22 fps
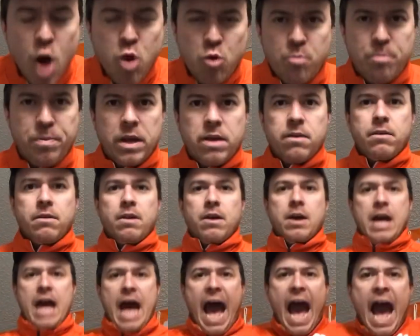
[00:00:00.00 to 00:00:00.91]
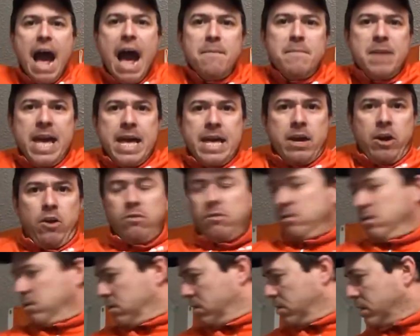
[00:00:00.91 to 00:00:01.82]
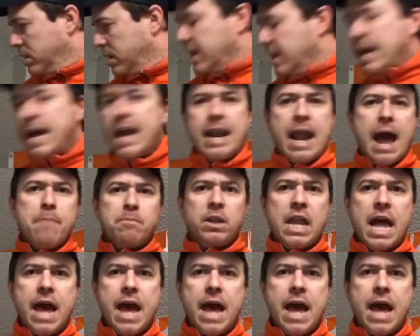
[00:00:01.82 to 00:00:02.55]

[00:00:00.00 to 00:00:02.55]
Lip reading: I'm here. And I'm glad to be here.